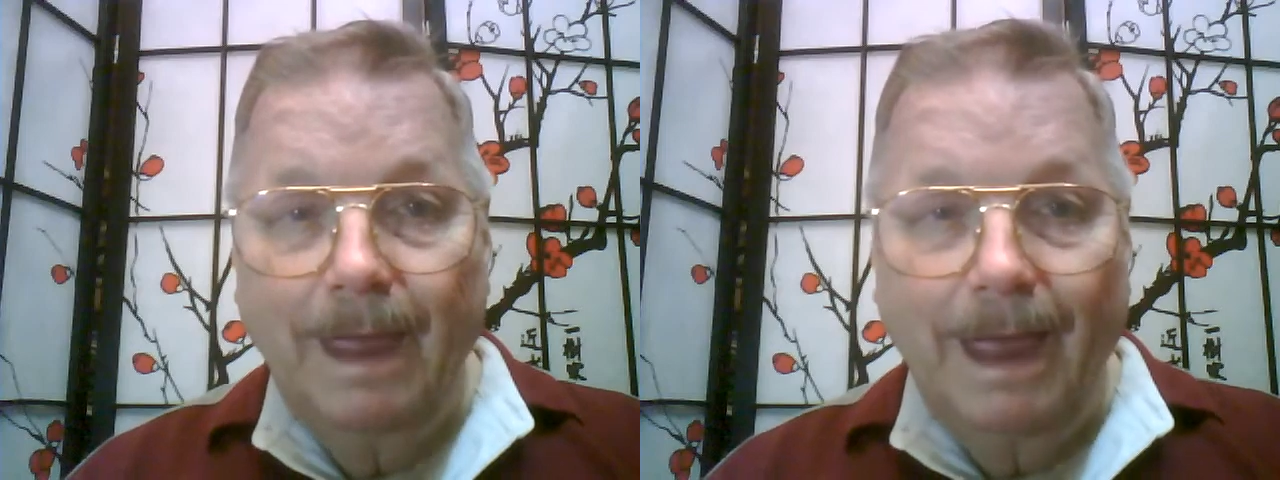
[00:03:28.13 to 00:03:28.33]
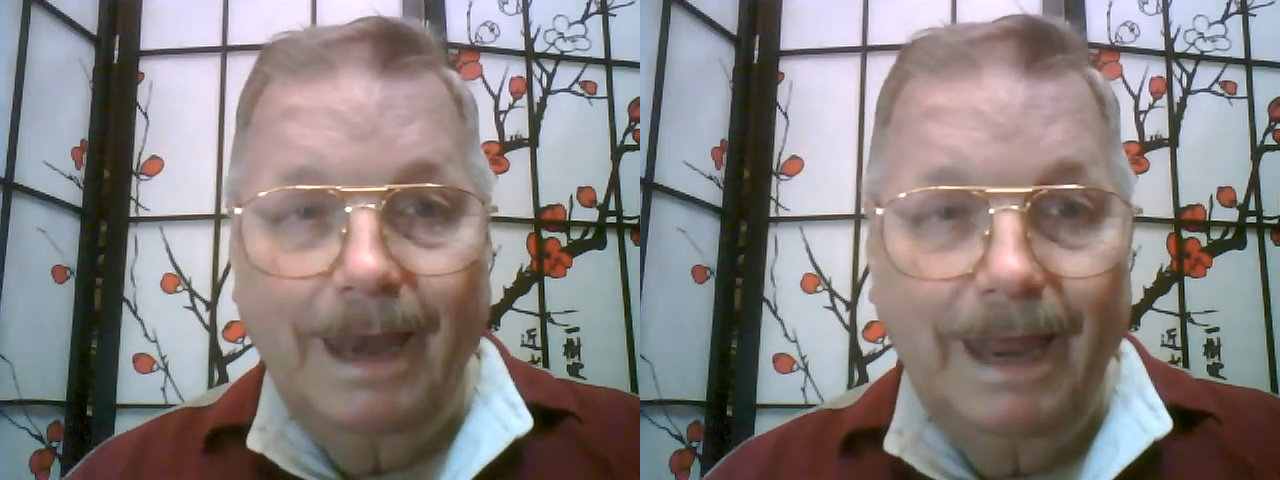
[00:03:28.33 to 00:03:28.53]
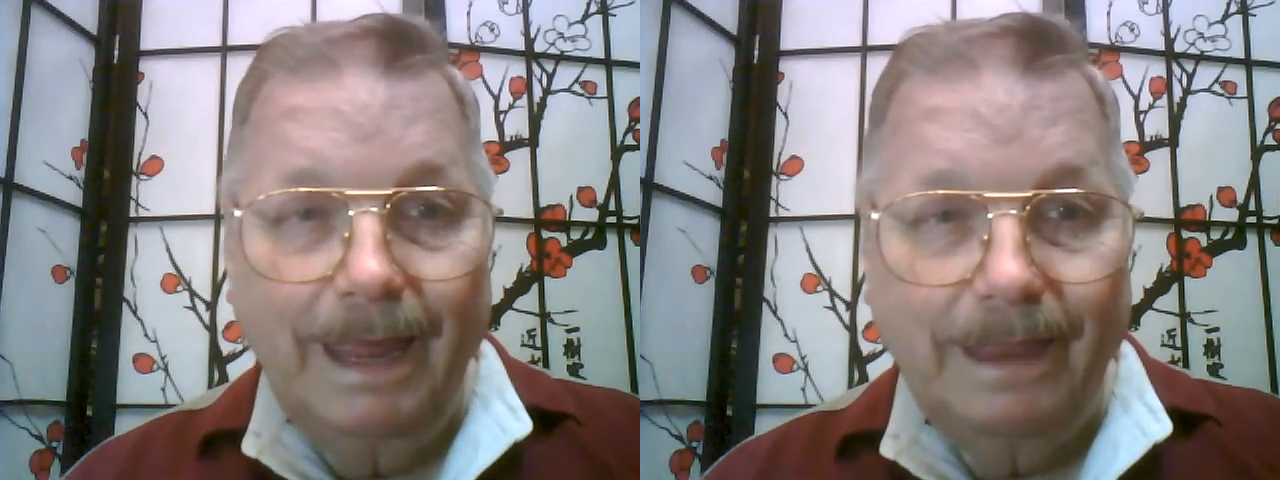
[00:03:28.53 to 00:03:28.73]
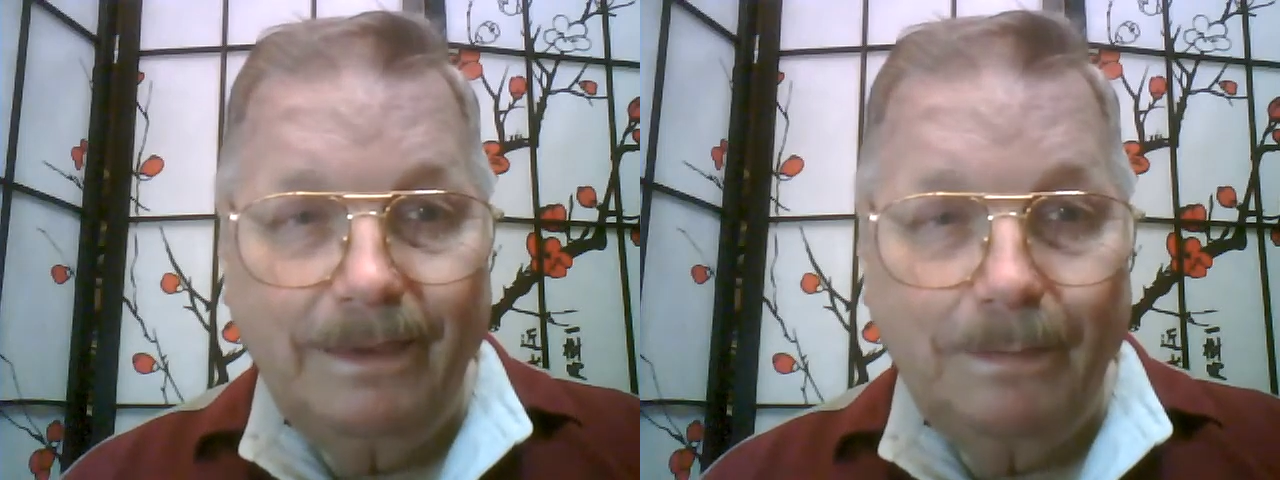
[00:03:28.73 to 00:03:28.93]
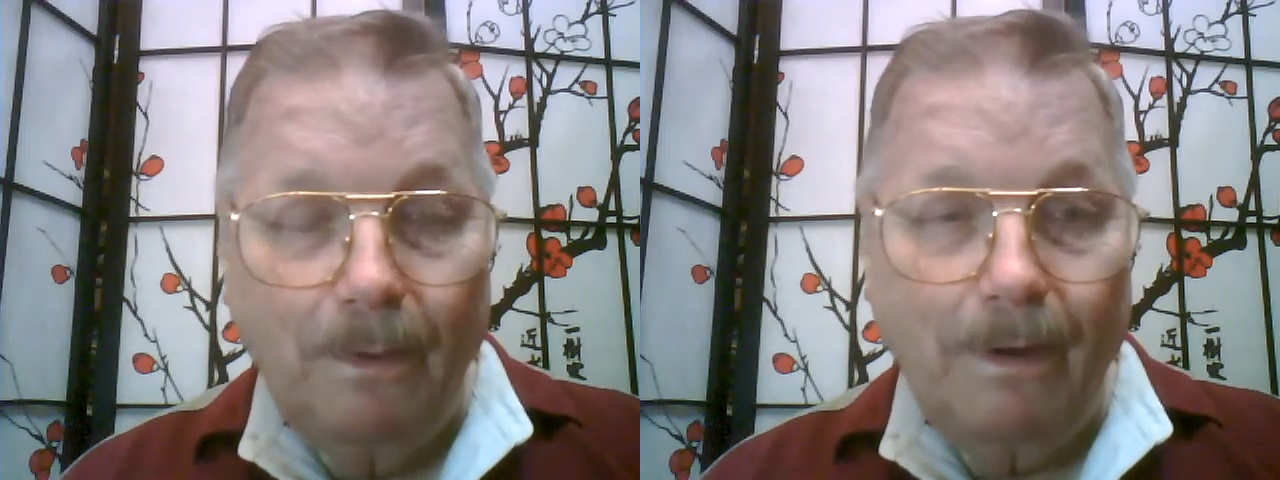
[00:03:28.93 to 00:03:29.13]
And Ann
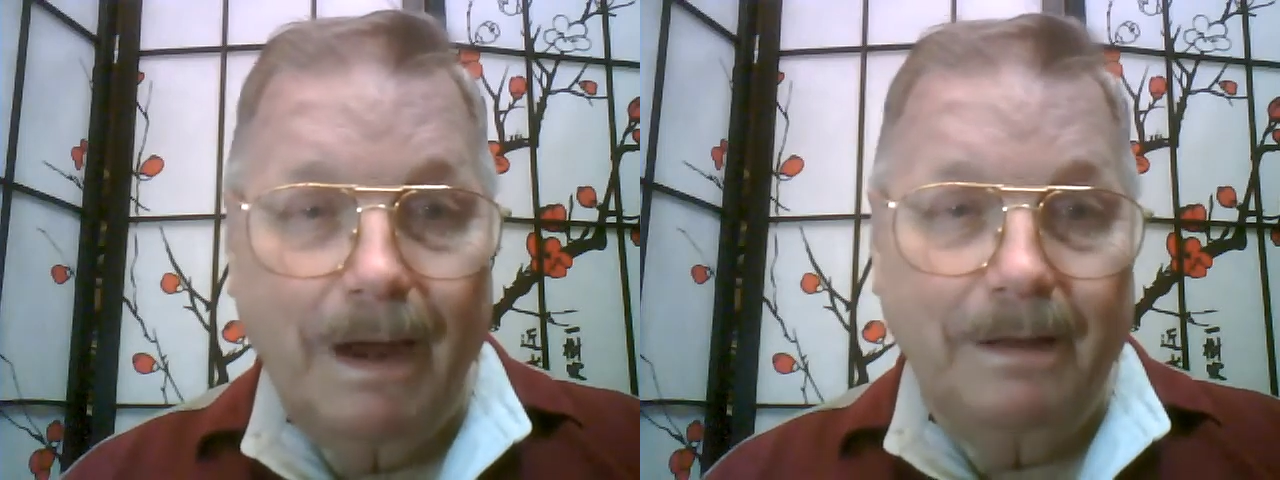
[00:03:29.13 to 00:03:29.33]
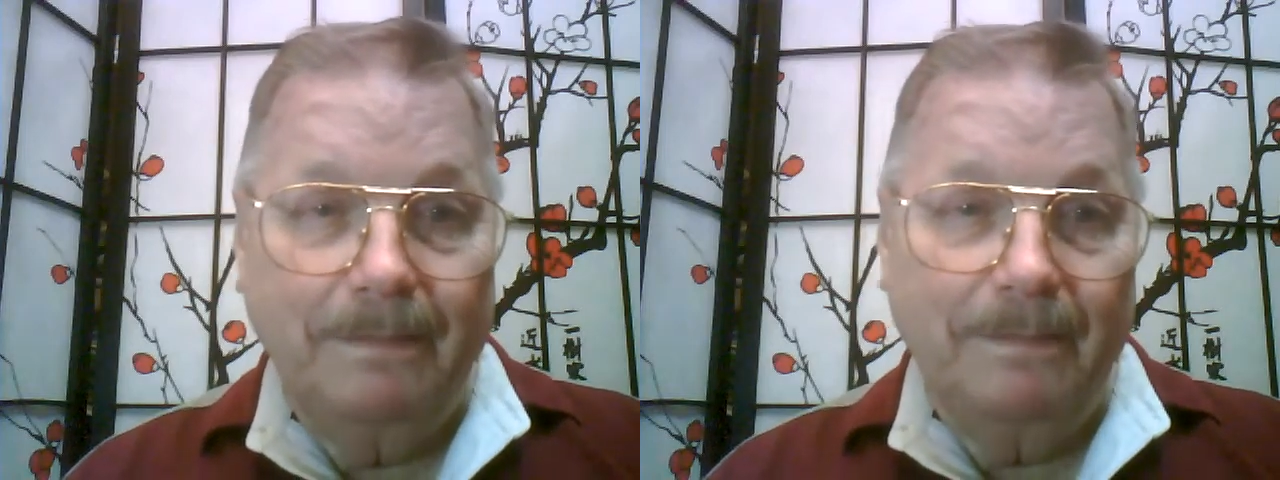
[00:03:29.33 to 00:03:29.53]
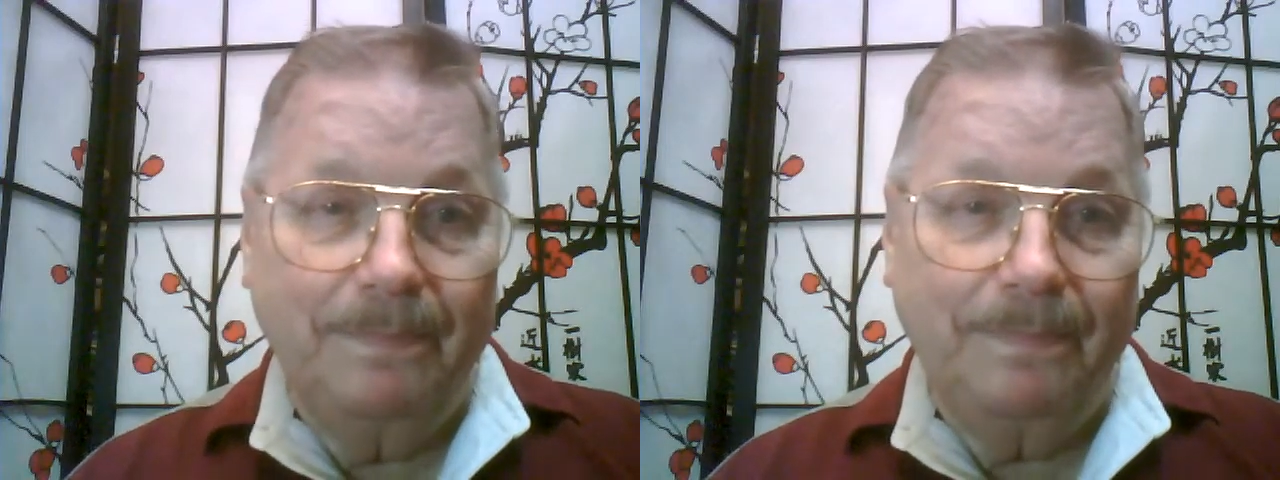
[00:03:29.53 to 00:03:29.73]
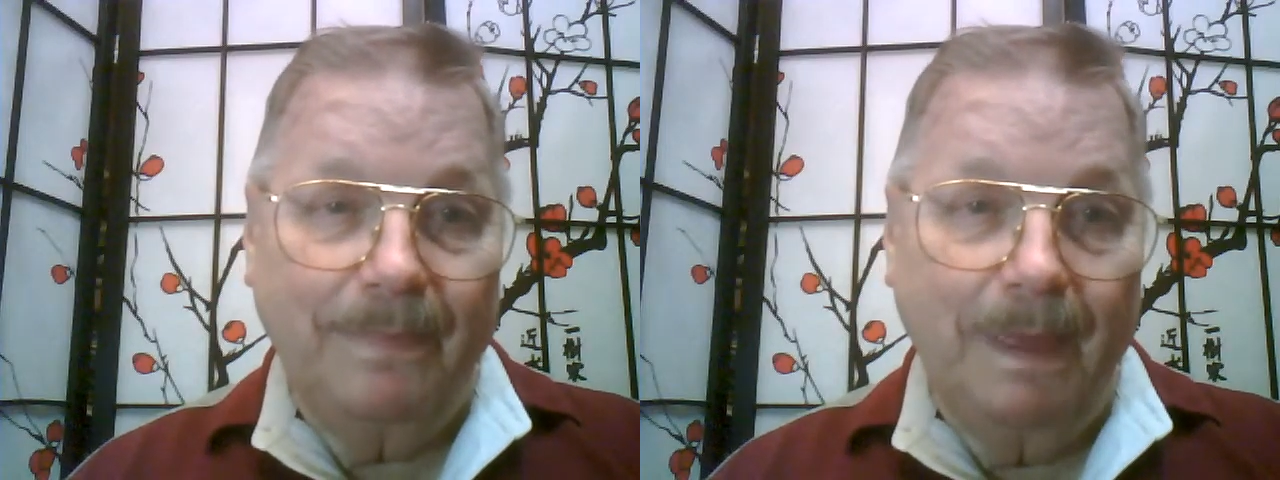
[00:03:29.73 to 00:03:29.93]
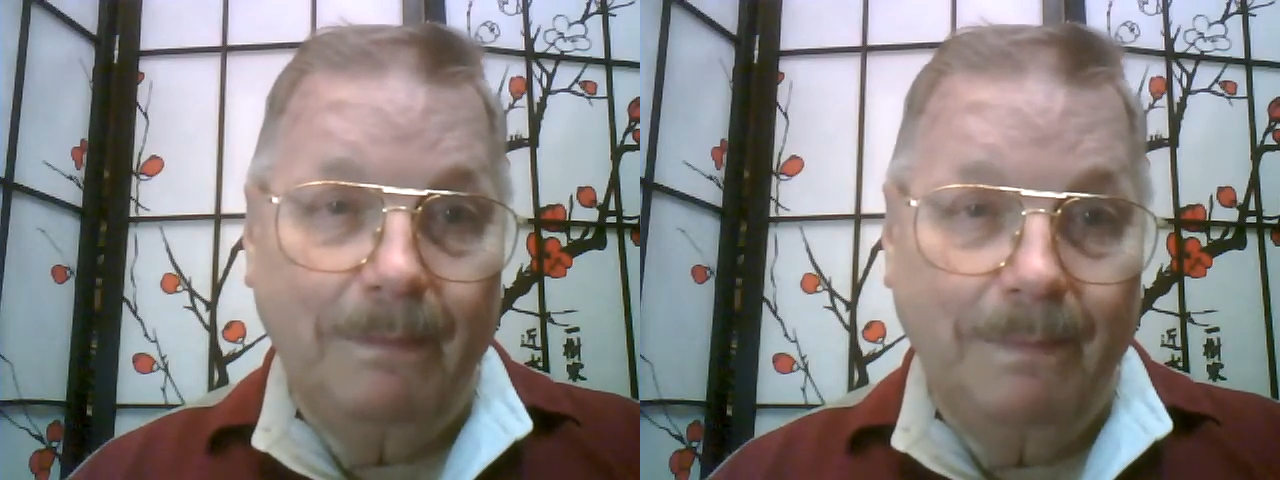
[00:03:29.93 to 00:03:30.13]
Smart
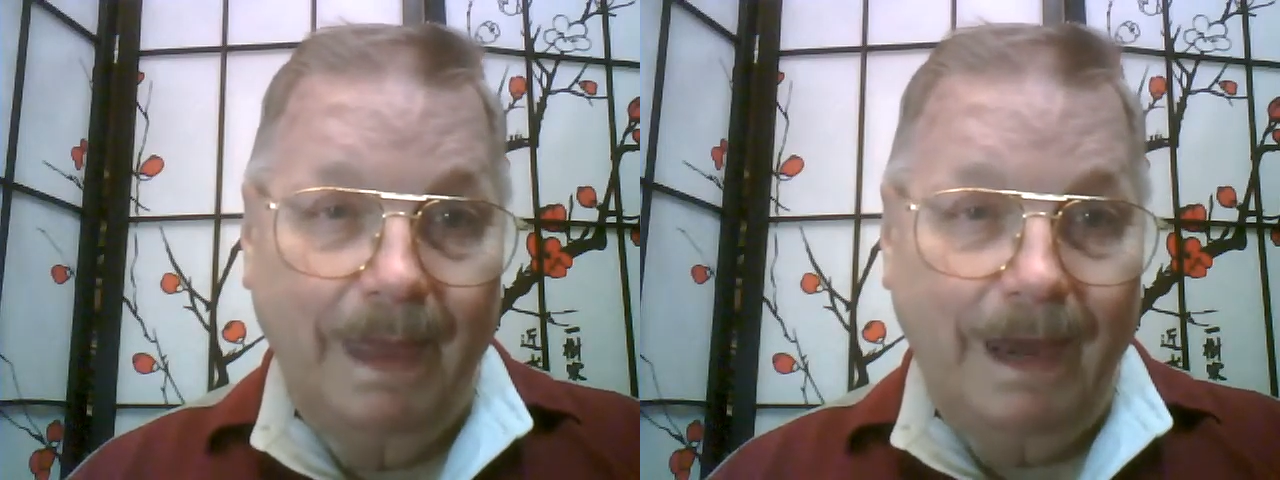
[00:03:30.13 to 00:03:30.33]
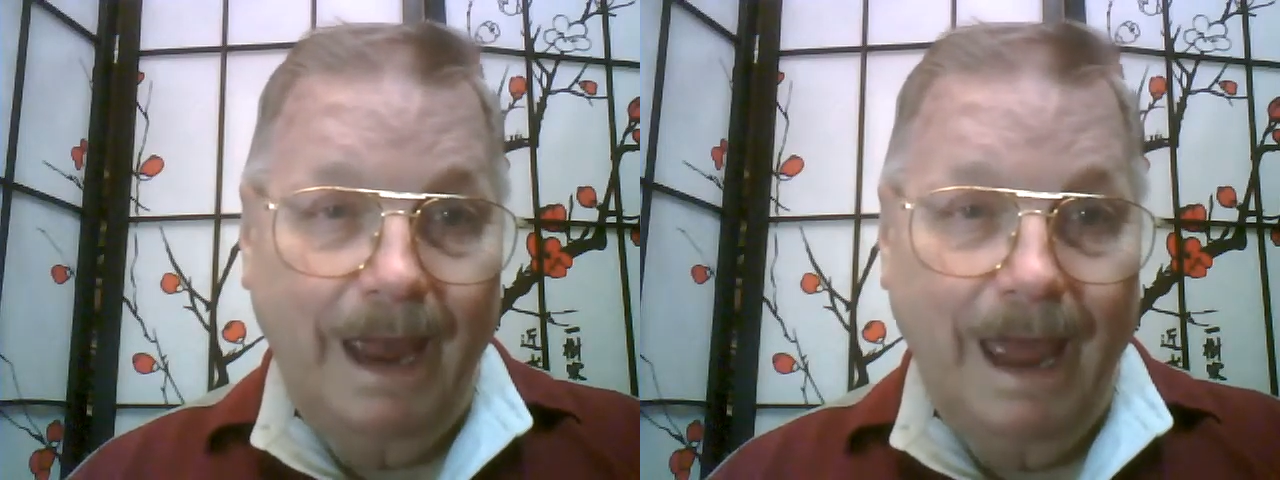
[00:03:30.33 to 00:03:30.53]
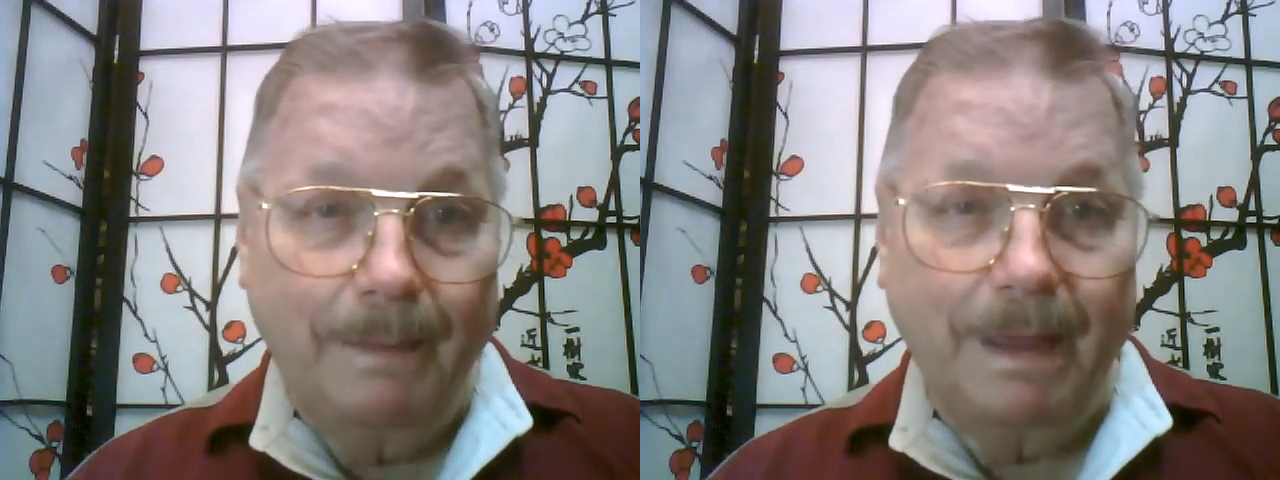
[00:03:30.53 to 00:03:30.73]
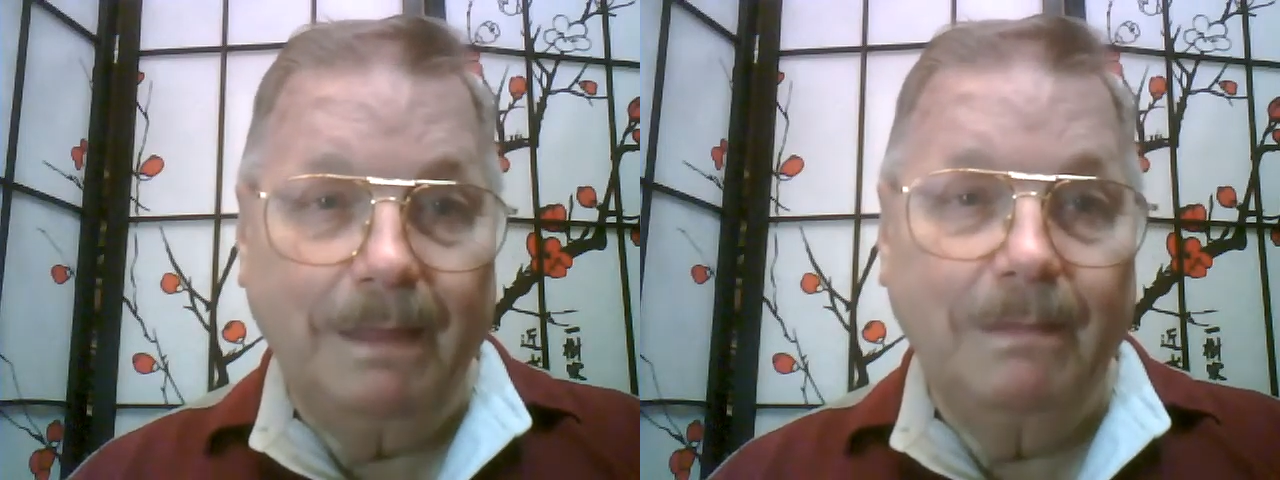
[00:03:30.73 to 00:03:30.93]
made a habit